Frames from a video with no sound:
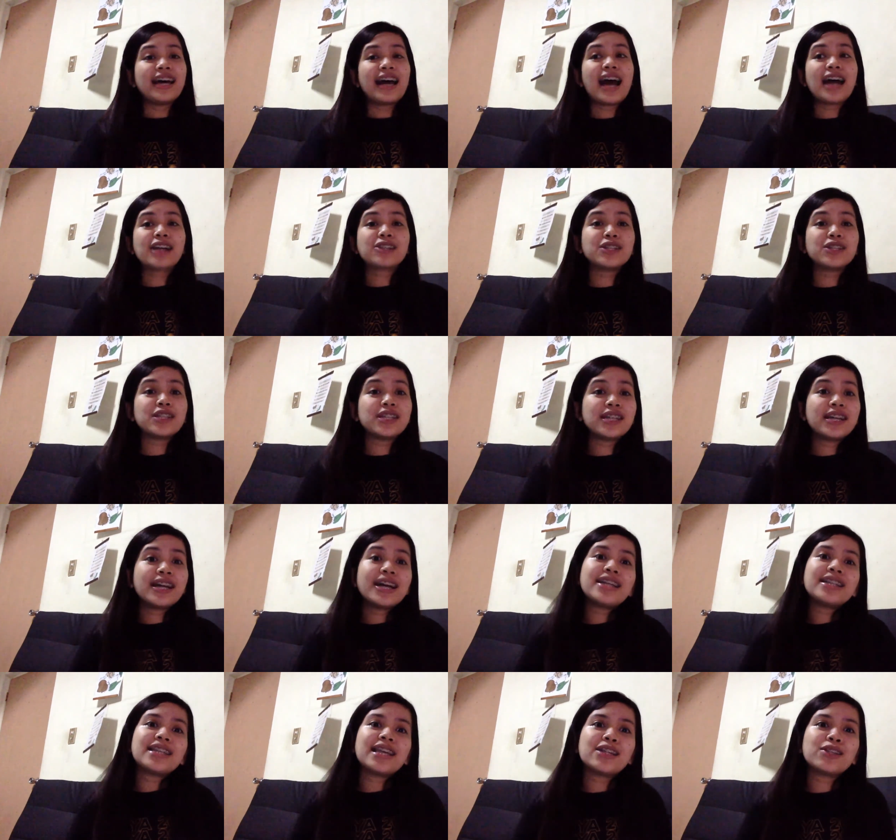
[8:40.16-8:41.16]
Actually,
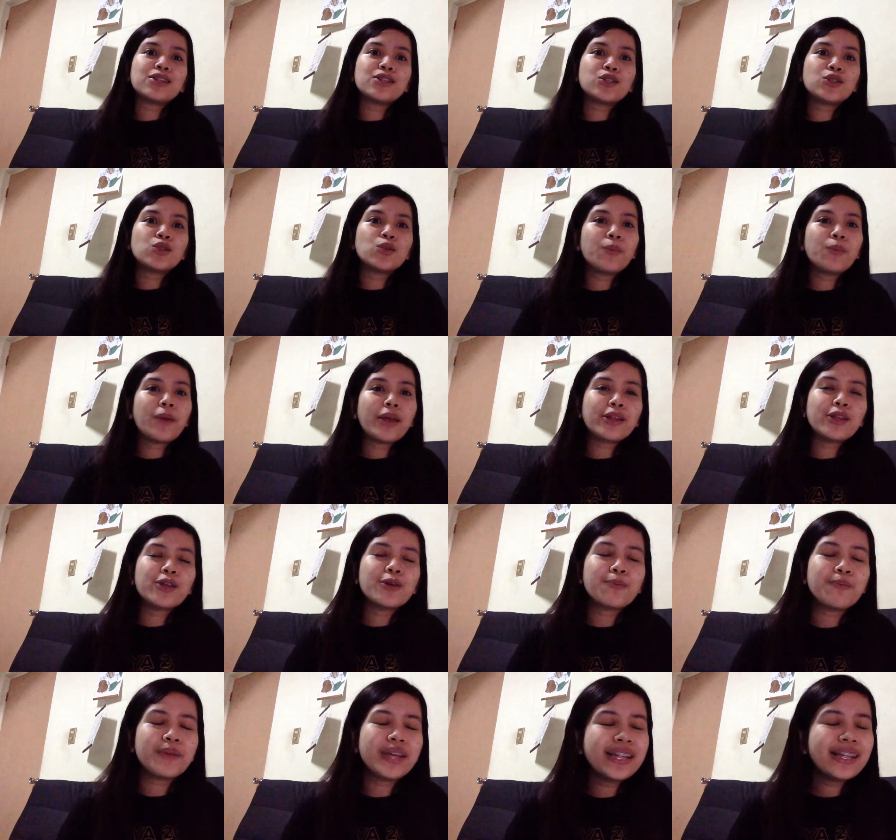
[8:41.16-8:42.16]
guys, ito
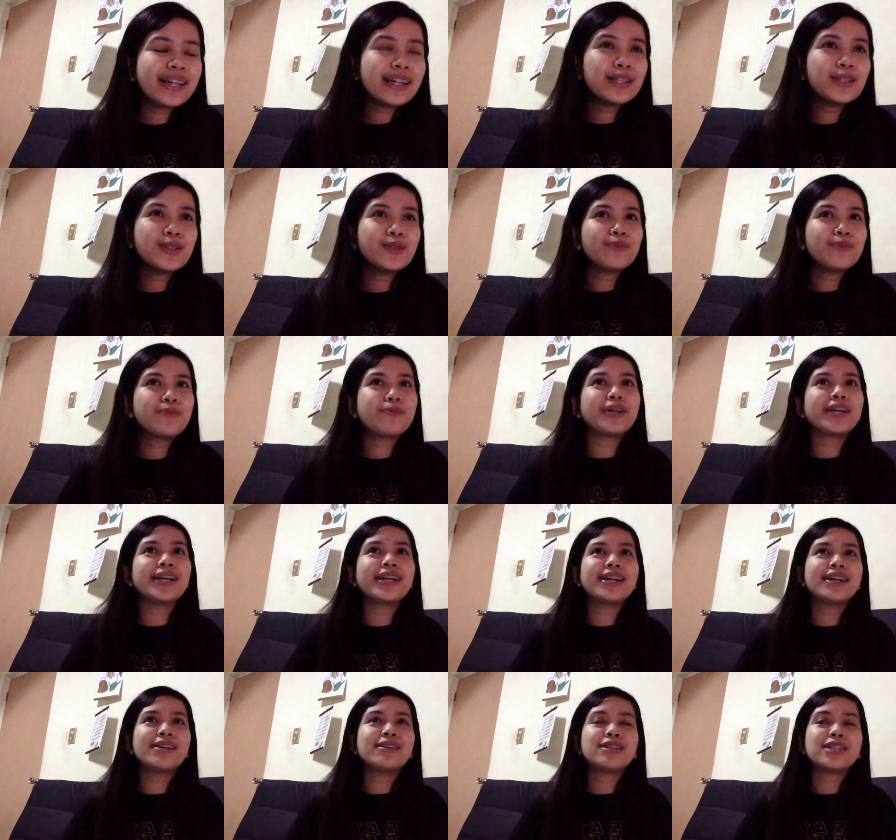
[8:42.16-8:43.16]
yung
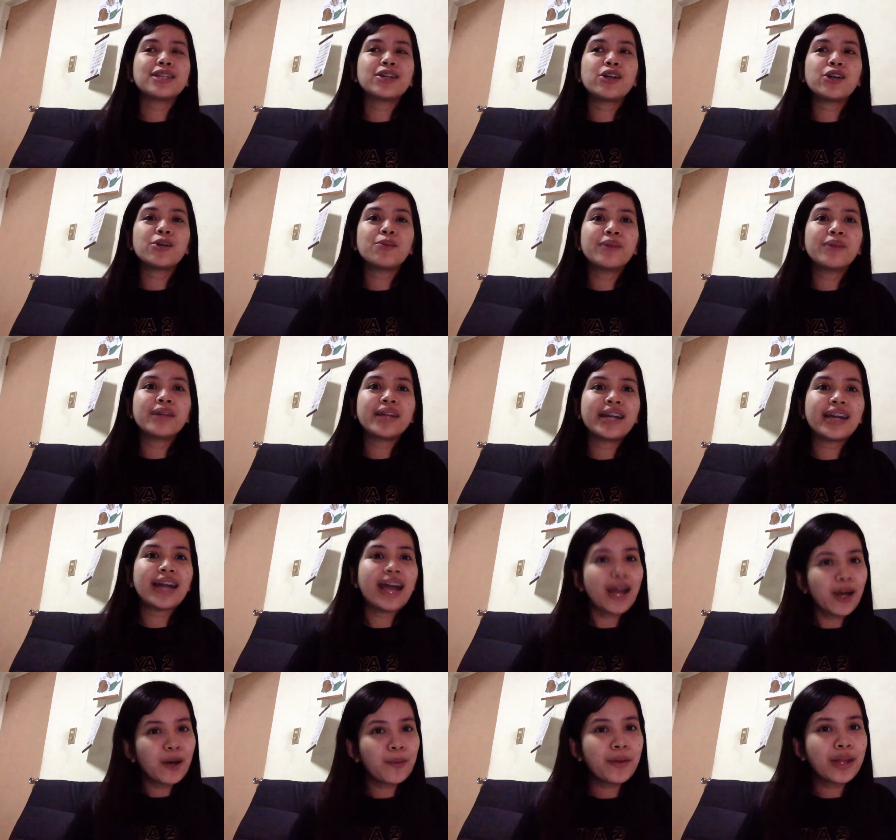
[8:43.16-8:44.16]
pinaka-super, siguro
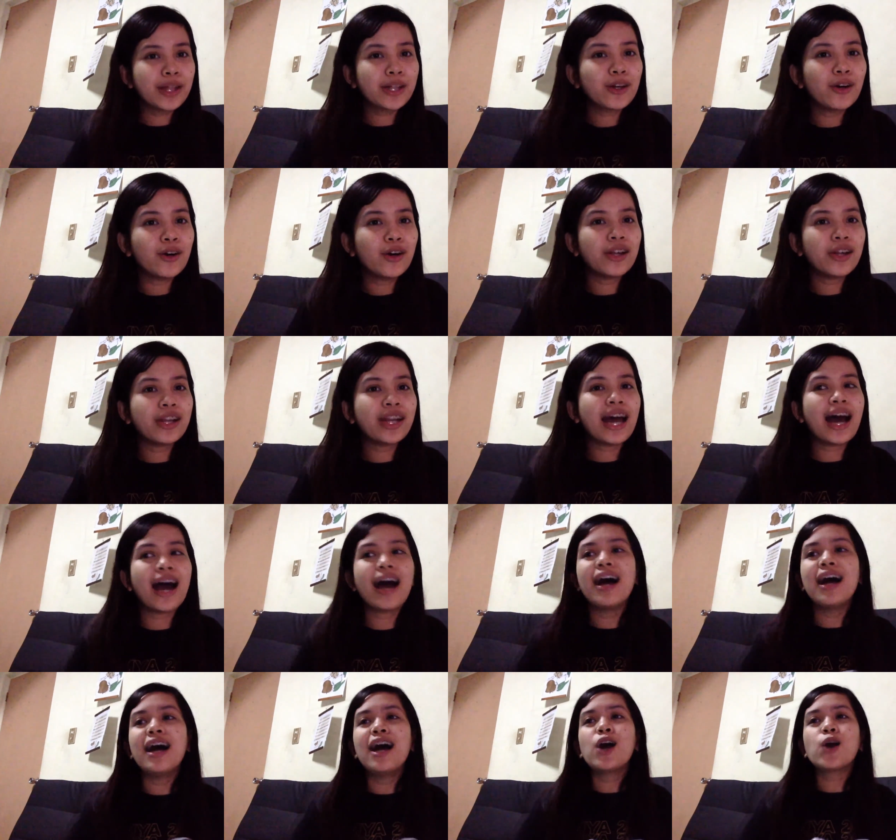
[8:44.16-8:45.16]
mara-recommend ko na
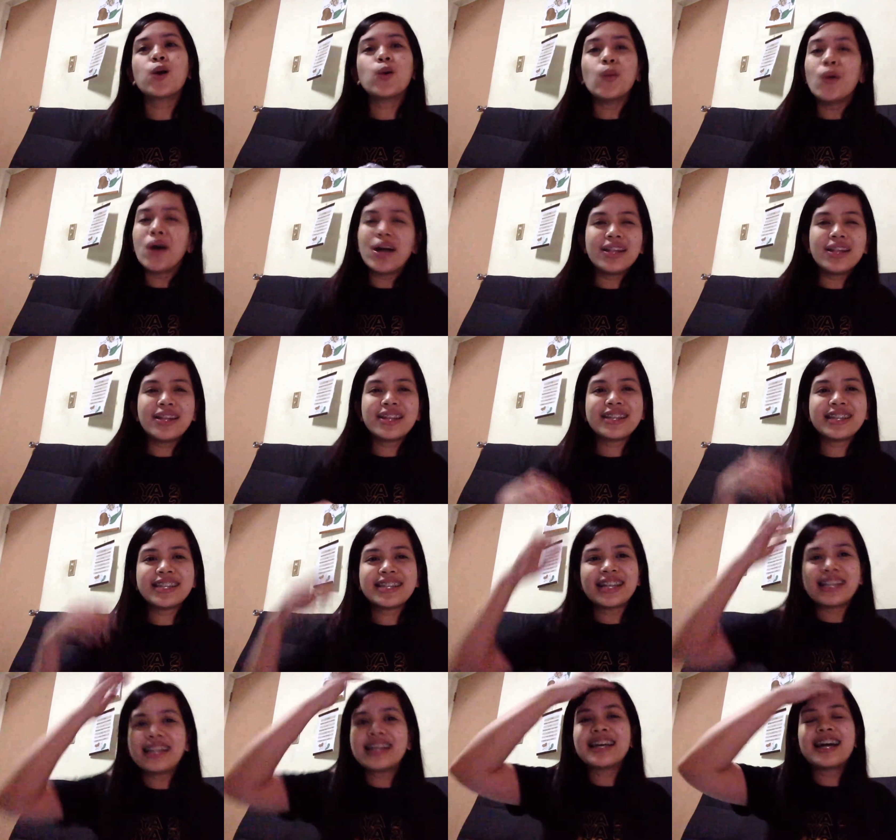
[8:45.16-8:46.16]

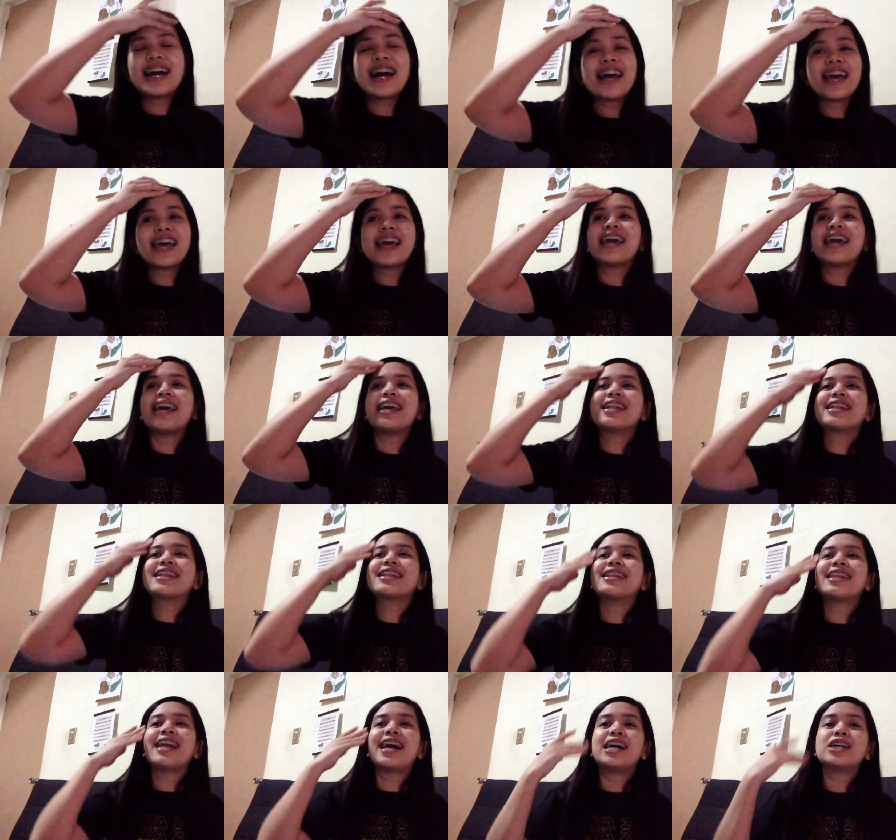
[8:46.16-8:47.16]
quality talaga and
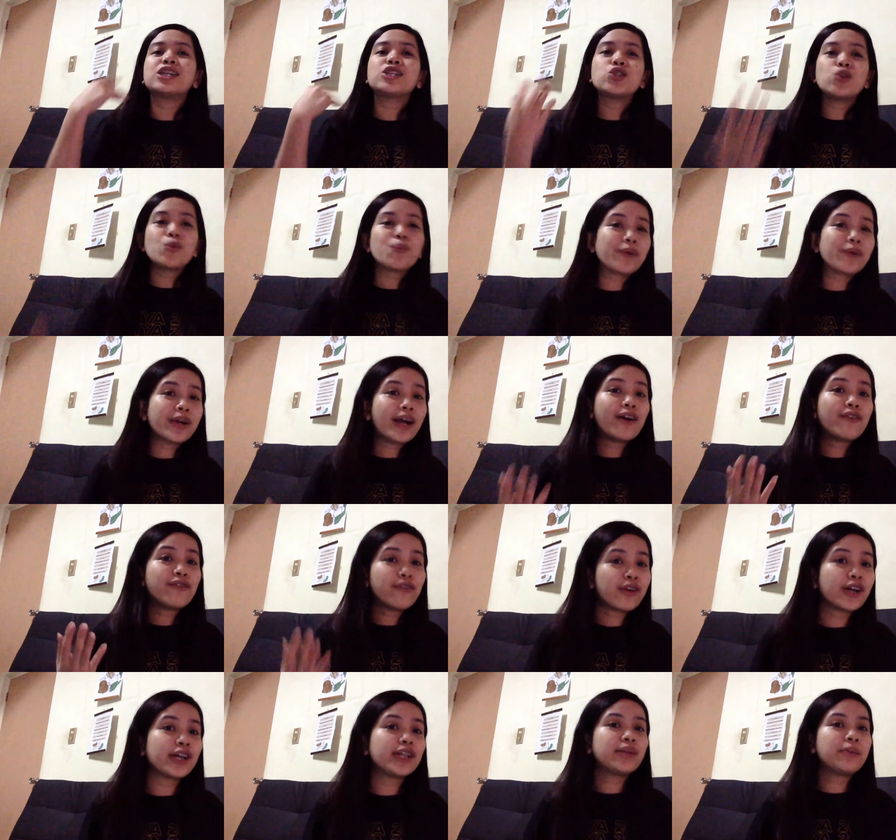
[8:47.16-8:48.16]
na super
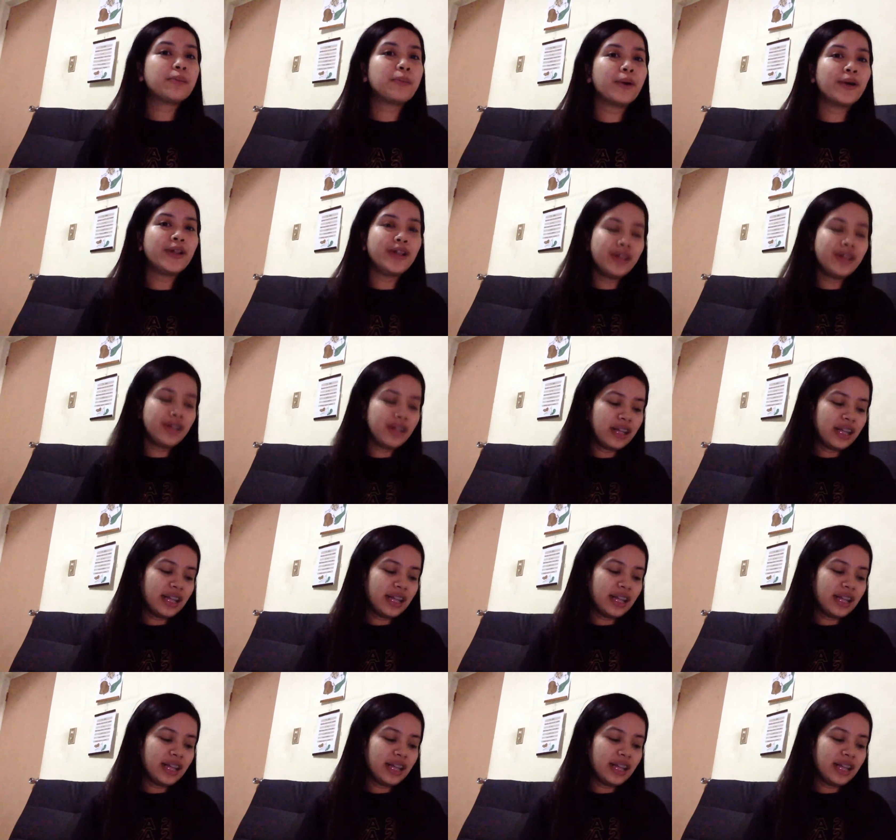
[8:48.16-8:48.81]
affordable.